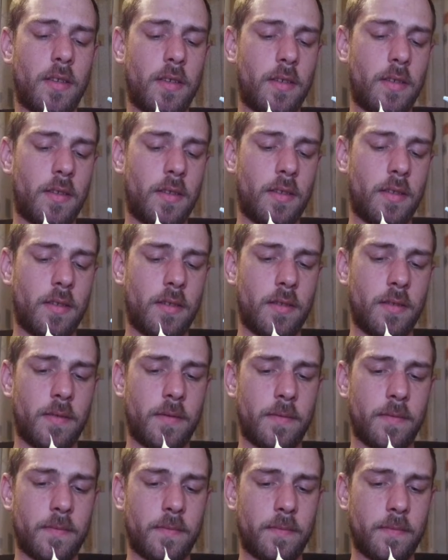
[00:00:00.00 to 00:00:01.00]

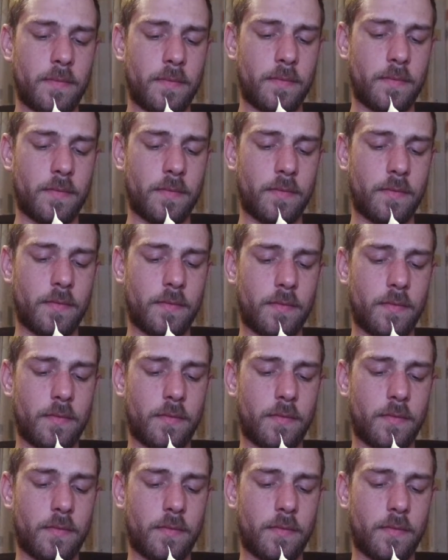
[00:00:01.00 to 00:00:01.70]
[no speech]